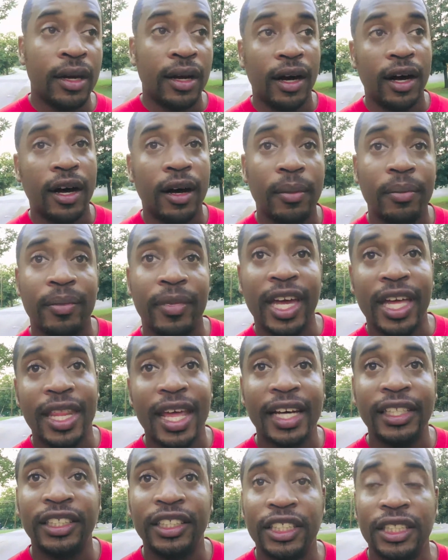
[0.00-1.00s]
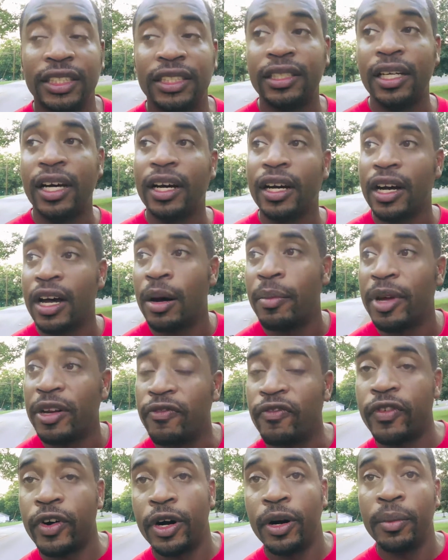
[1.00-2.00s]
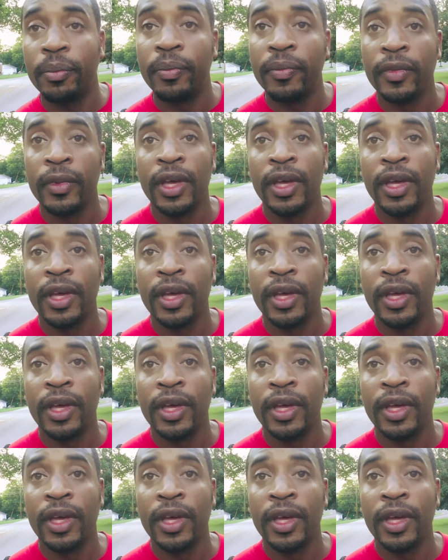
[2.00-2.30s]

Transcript: and that's just coming from